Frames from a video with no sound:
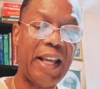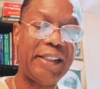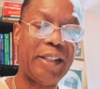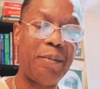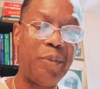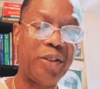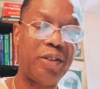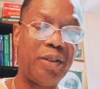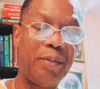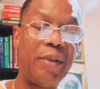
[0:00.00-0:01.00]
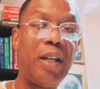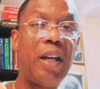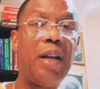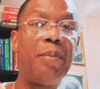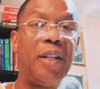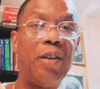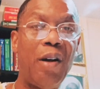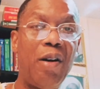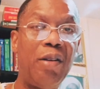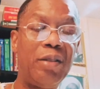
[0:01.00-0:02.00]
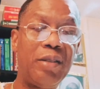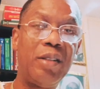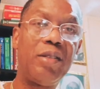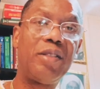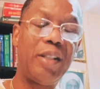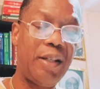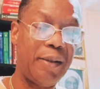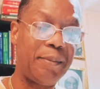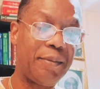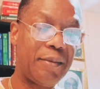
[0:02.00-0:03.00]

as a Muslim and belonged to him.